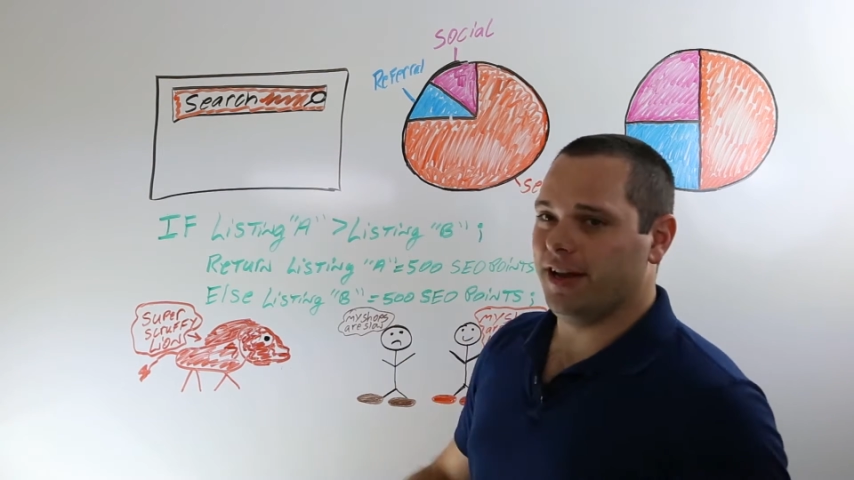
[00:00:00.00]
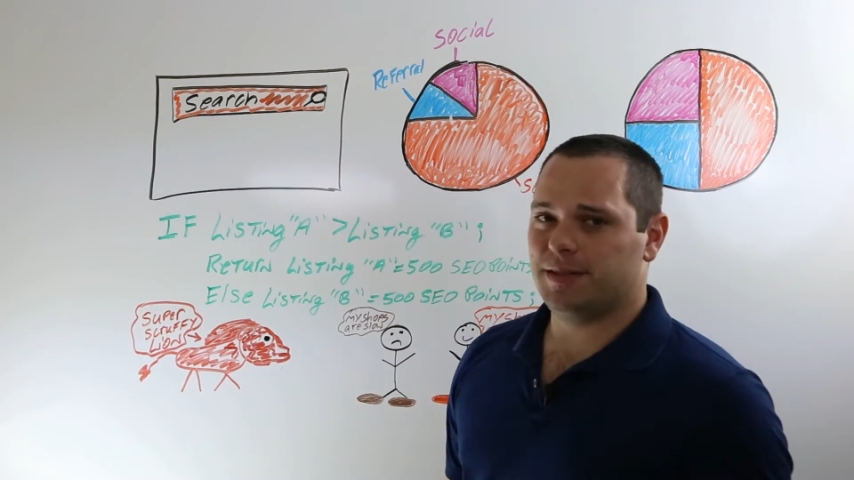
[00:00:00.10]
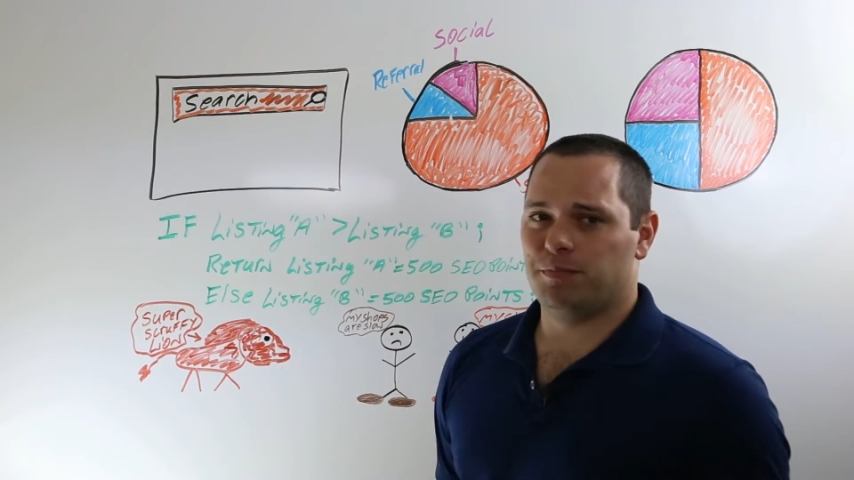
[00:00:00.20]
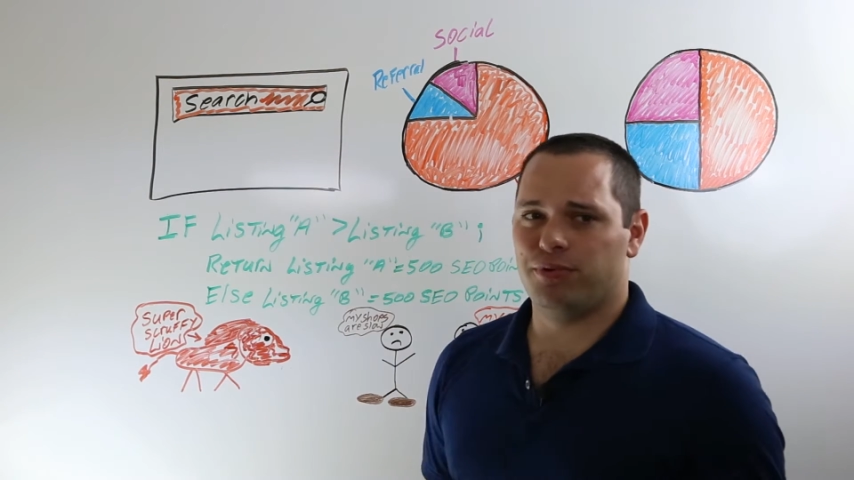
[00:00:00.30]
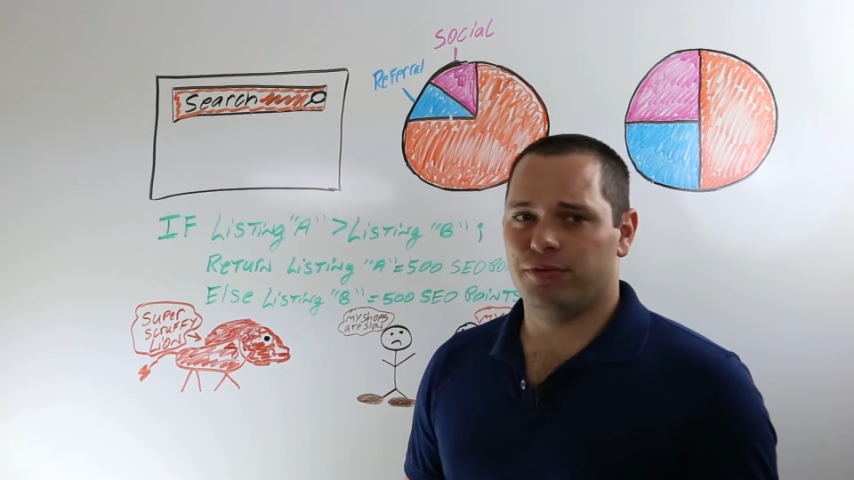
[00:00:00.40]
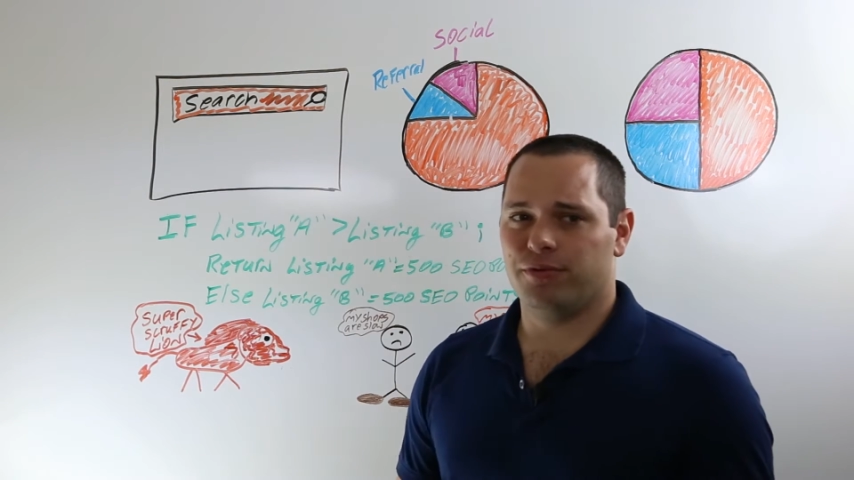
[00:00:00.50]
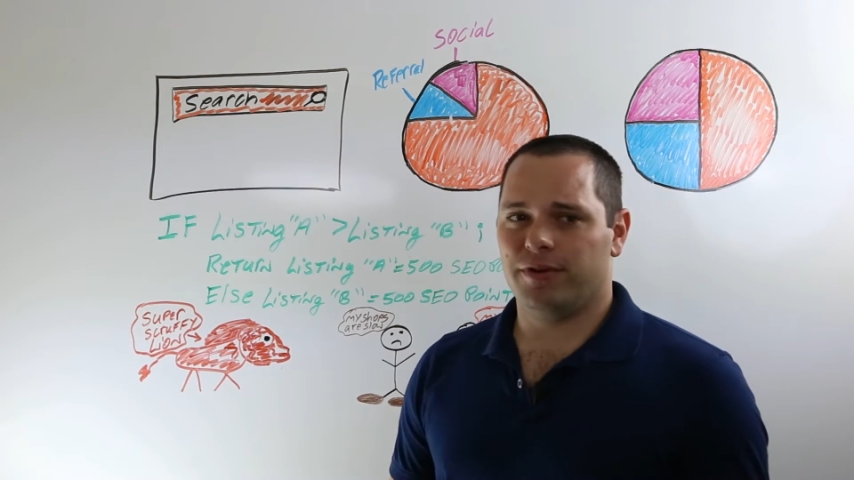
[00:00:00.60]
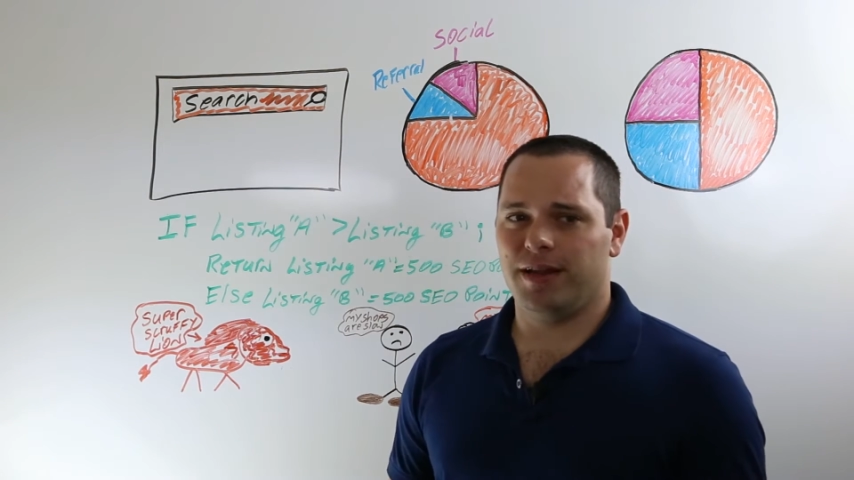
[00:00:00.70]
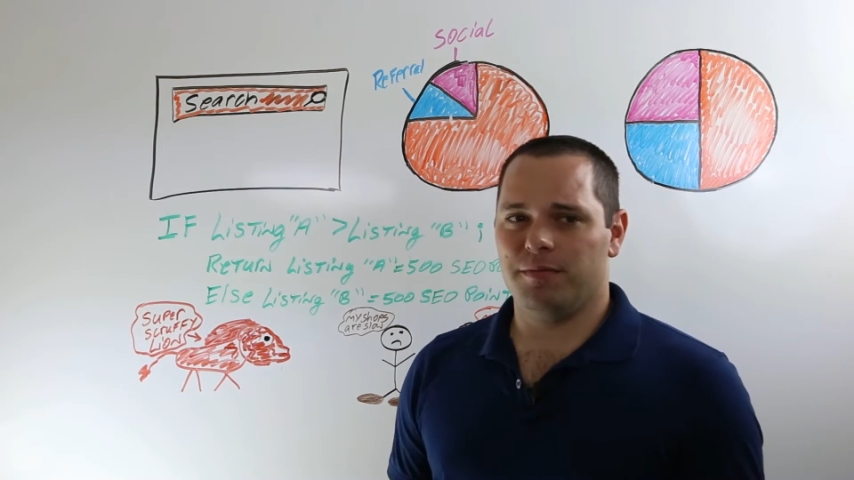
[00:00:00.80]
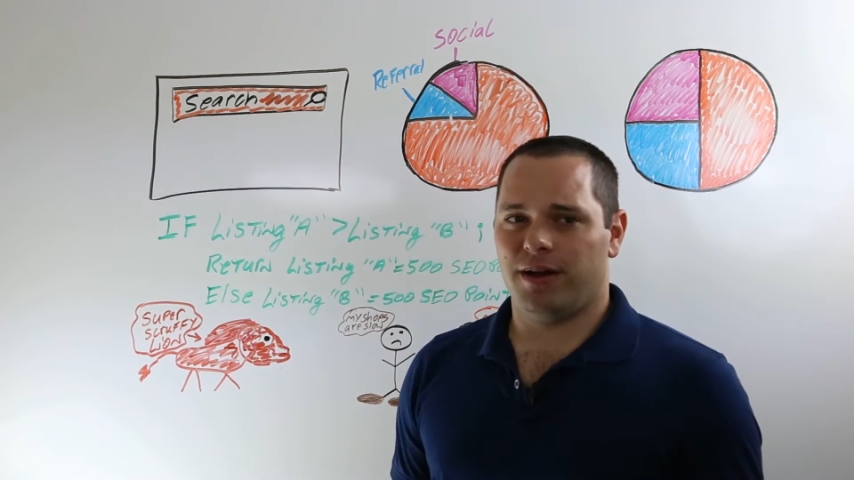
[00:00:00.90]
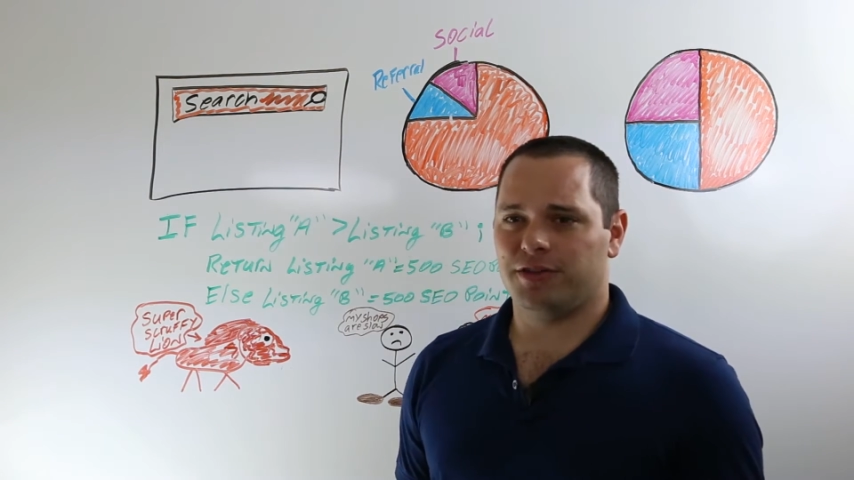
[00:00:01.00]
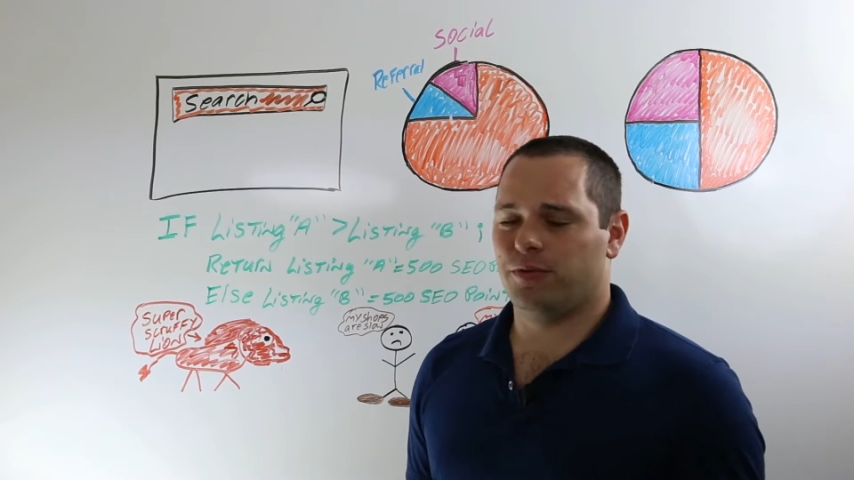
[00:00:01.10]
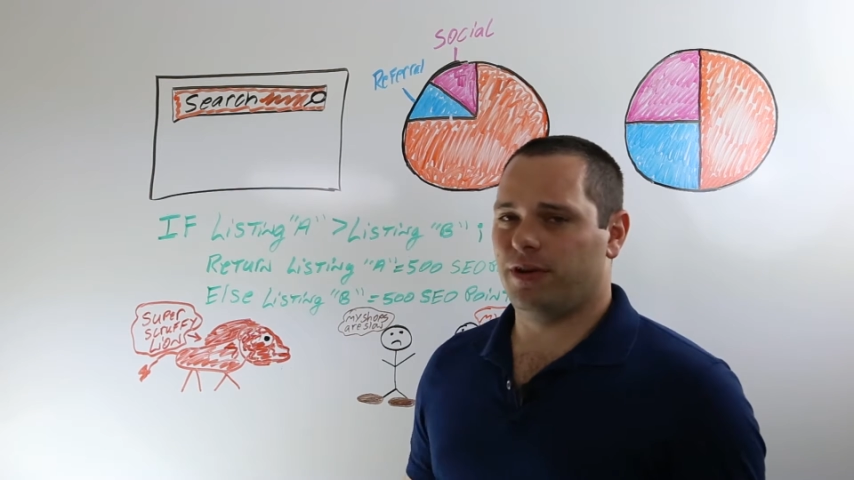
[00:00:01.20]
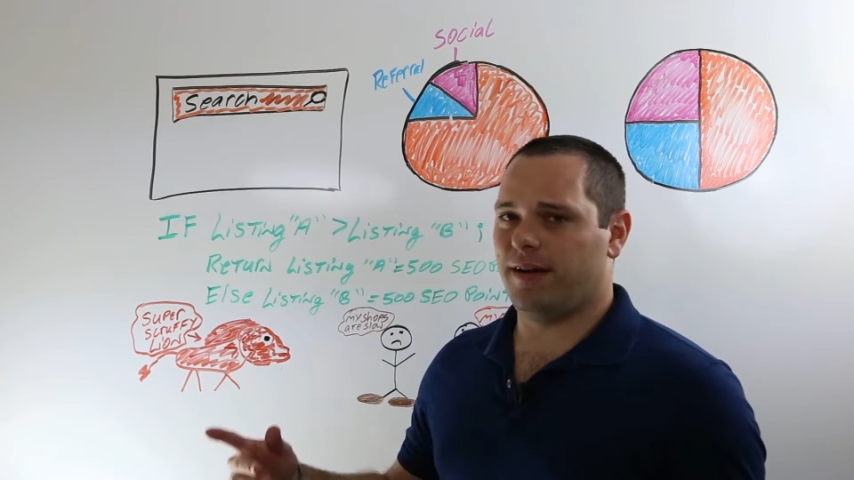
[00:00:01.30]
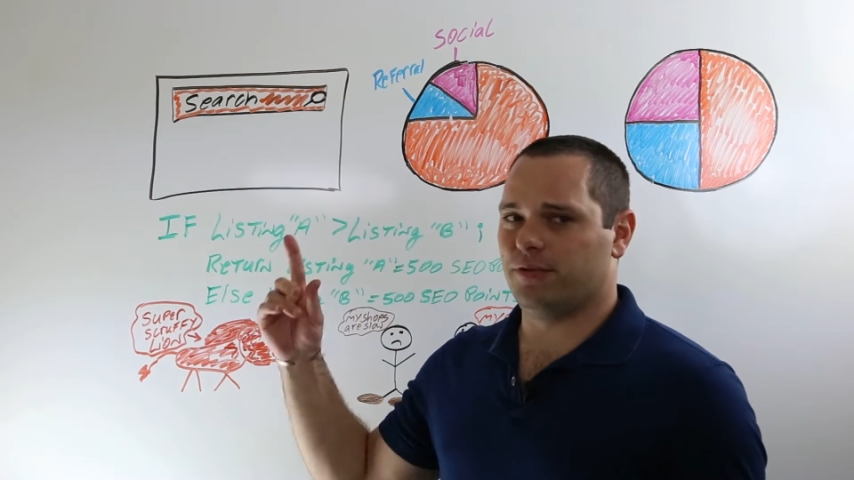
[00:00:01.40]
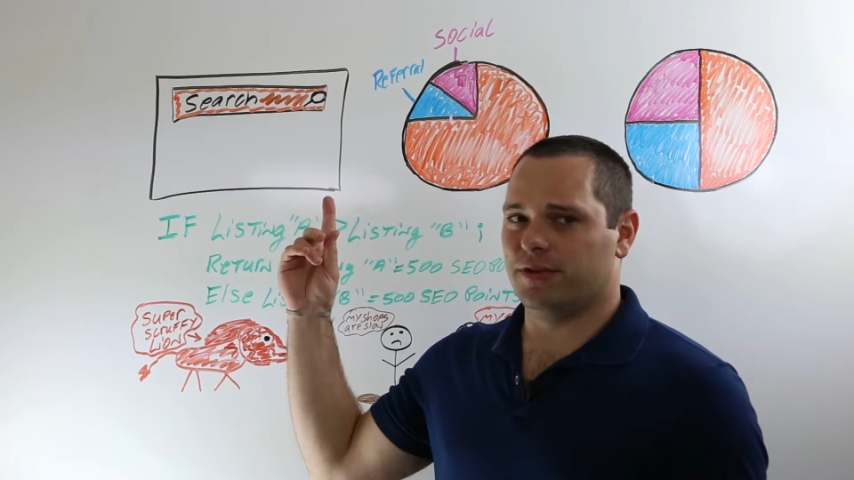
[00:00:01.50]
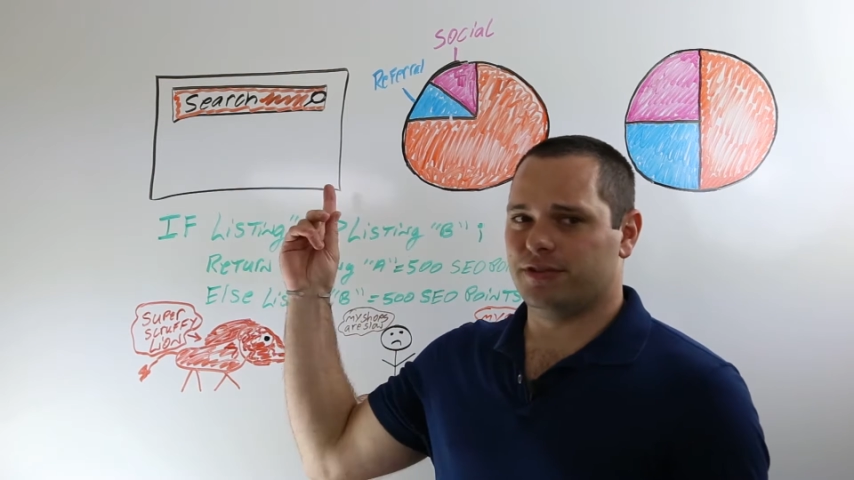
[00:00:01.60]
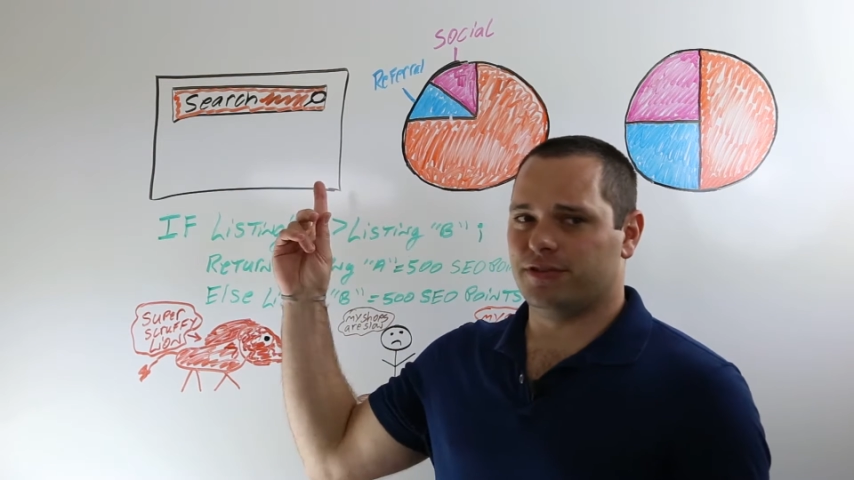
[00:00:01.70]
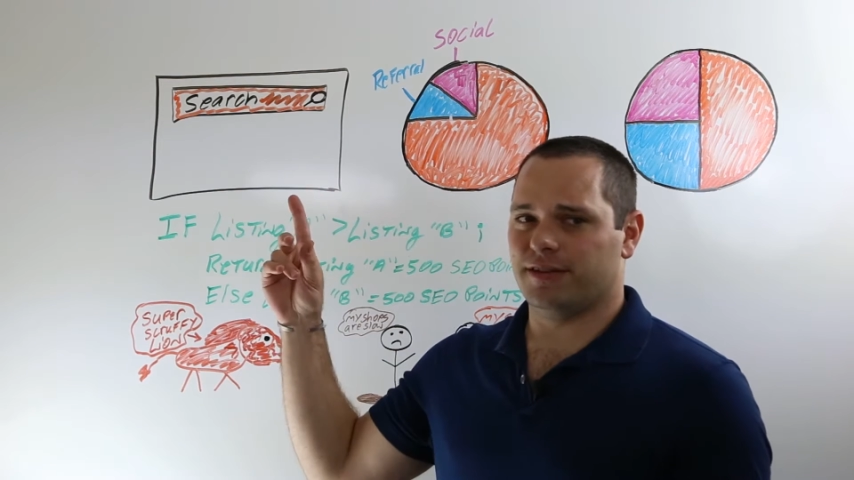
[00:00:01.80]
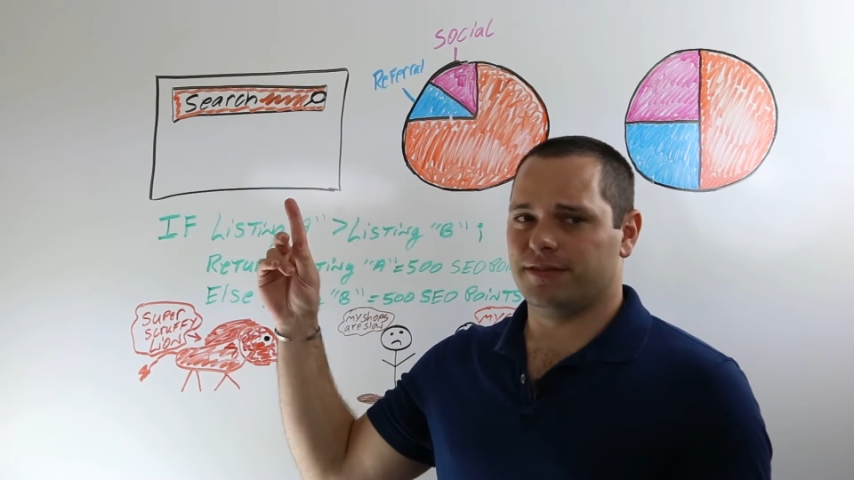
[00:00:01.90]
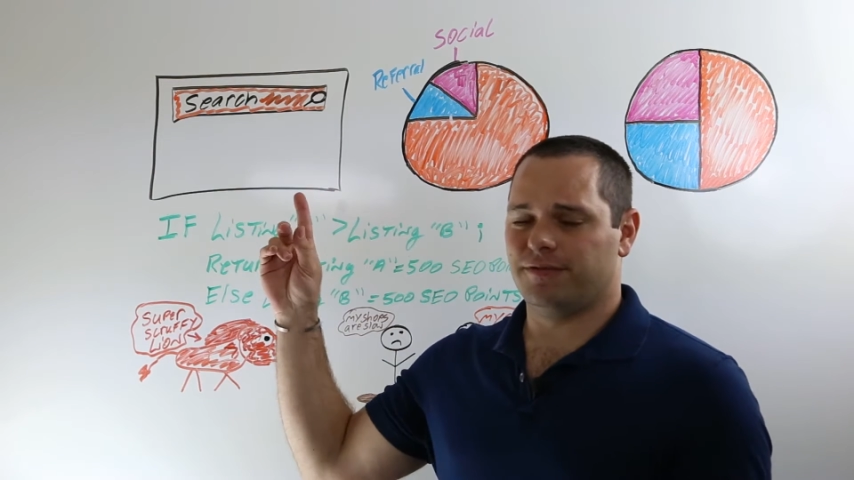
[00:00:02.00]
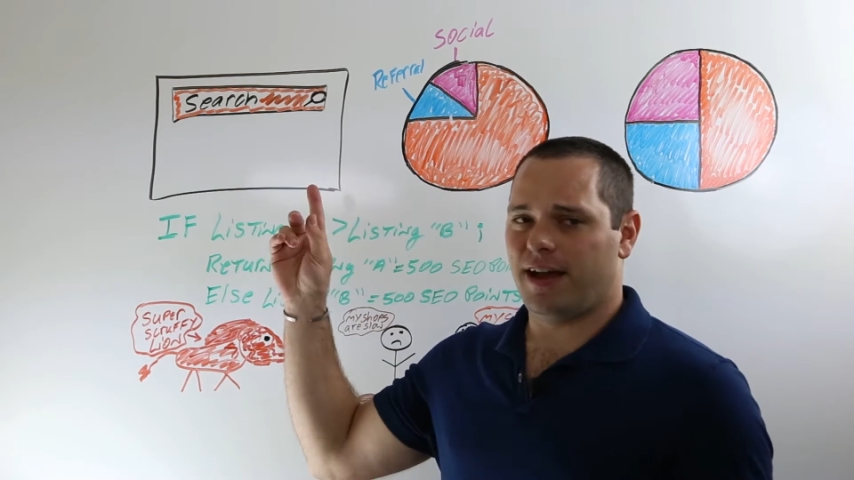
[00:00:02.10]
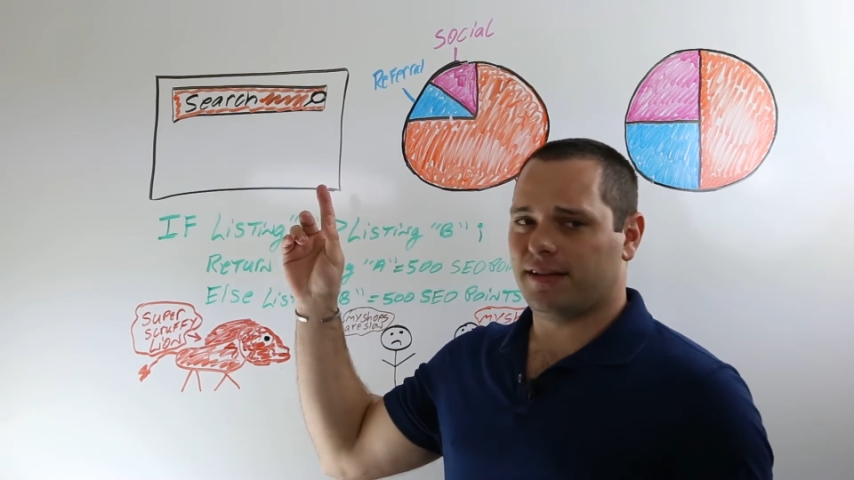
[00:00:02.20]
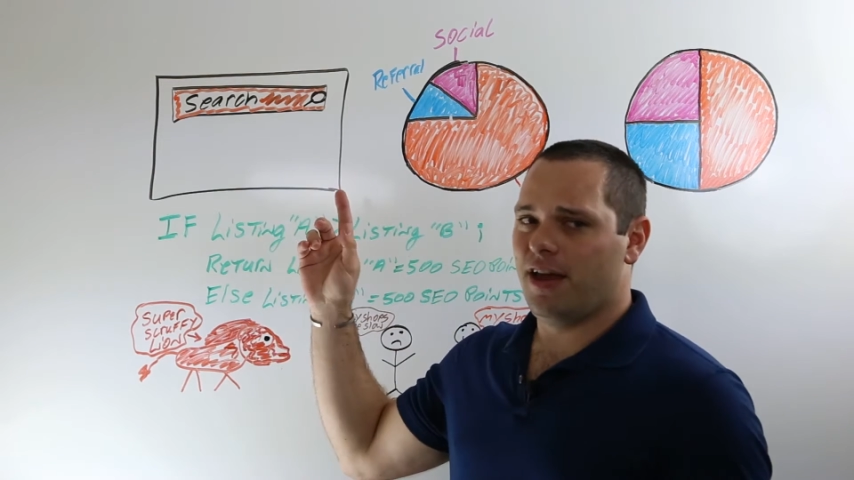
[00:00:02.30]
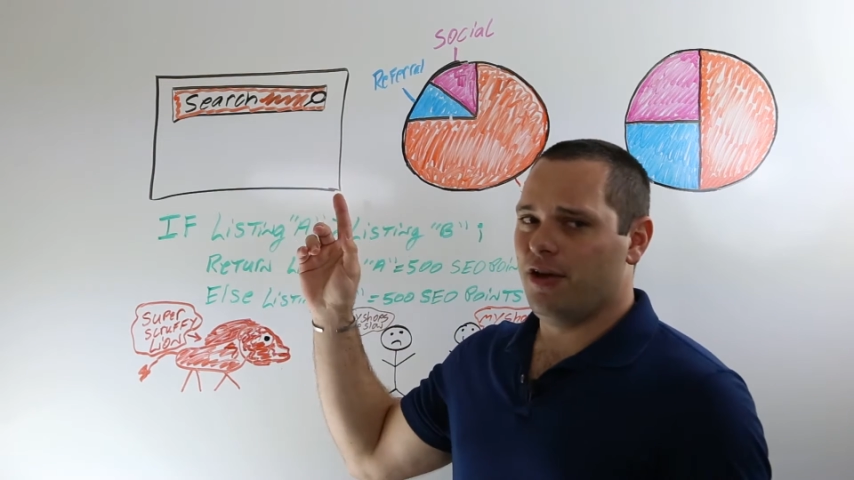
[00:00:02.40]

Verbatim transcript: It's pretty much where everyone starts. In fact,